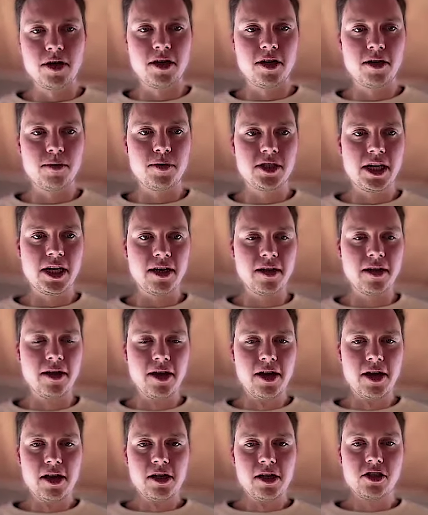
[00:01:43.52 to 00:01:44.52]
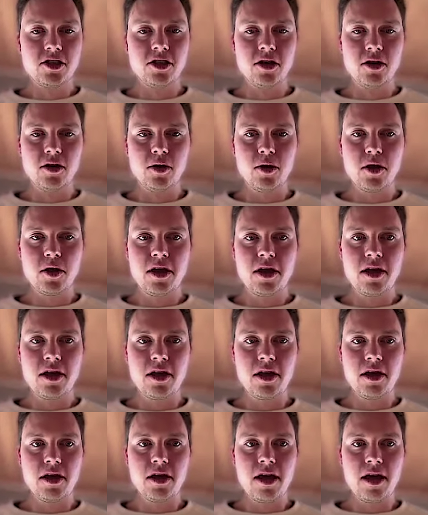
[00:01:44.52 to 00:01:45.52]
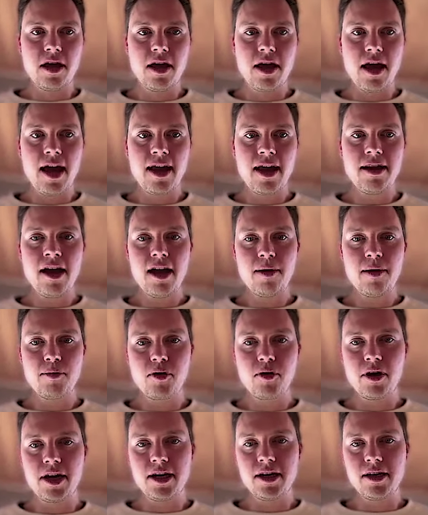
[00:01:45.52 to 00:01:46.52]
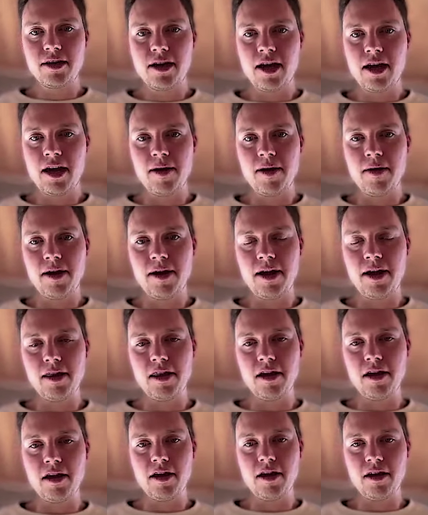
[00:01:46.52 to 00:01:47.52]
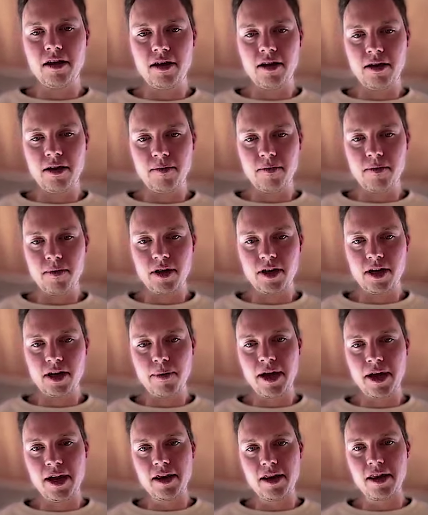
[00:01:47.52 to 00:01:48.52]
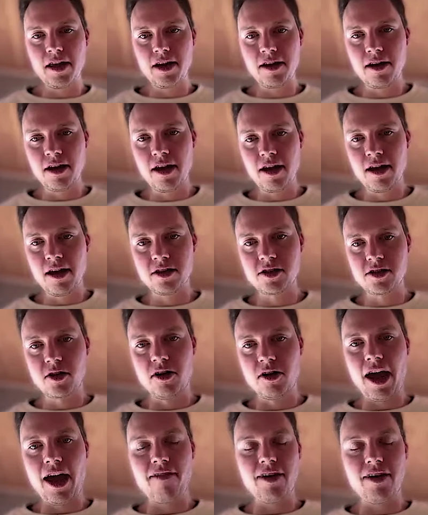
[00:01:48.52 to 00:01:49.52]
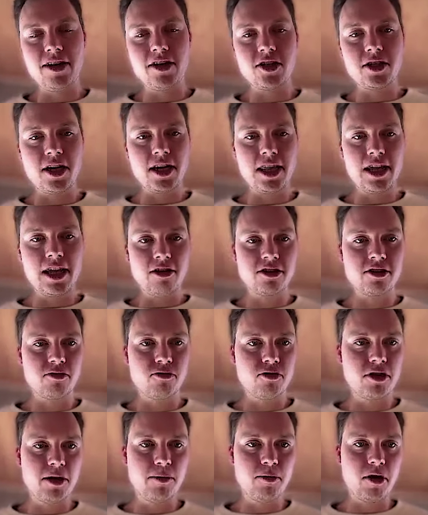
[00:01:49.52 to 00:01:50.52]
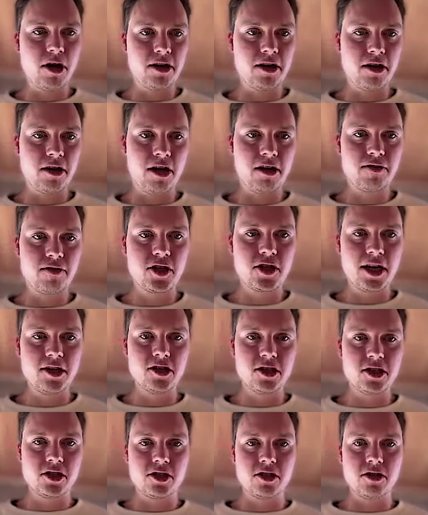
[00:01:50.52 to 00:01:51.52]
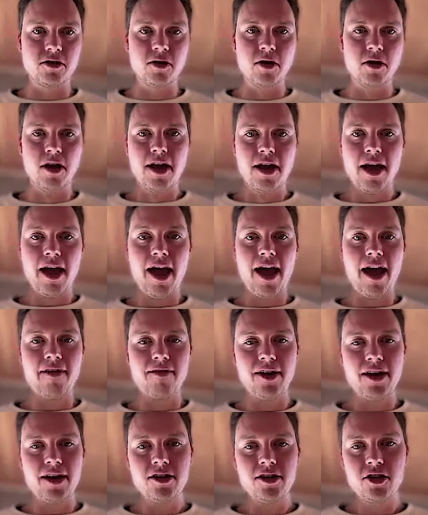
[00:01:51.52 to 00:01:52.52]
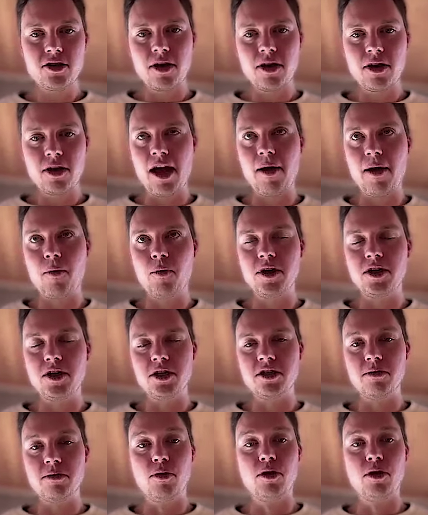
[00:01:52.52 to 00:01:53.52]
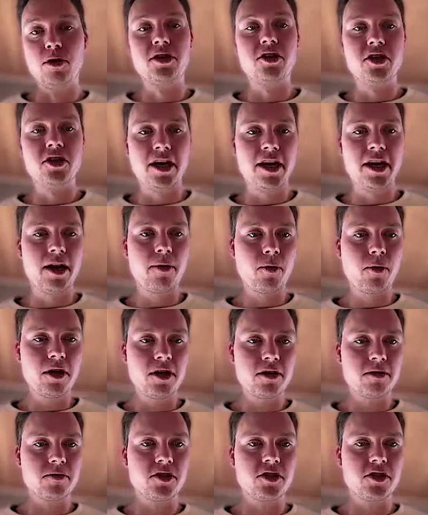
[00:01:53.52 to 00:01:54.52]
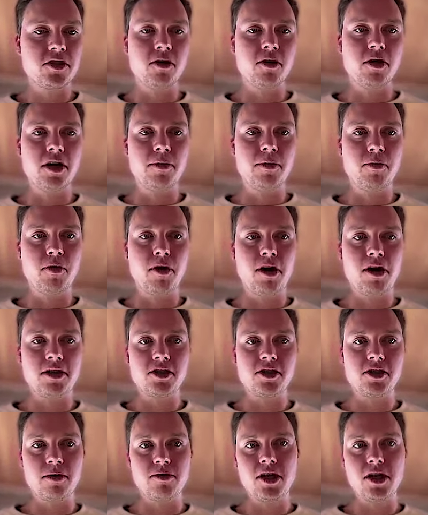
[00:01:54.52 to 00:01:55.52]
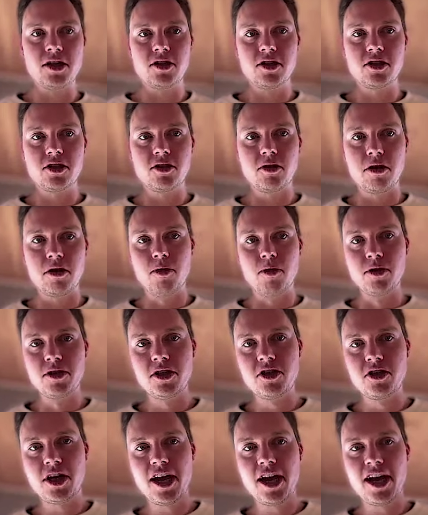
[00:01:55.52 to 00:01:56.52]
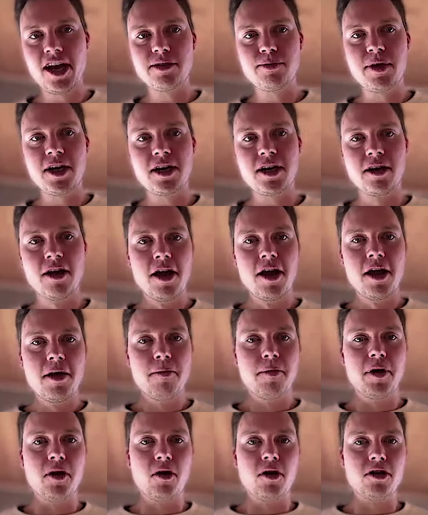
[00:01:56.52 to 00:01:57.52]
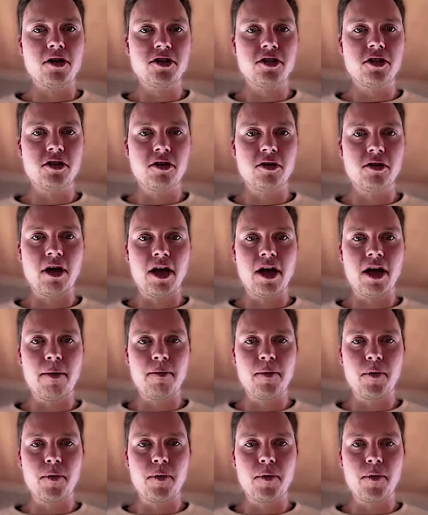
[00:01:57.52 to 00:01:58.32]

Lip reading: 100%. So the Etna upgrade and the campaign that is called Avalanche 9000 really brought a lot of changes to Avalanche, which is a multi-chain network. So it brought some changes to the multi-chain aspect, but also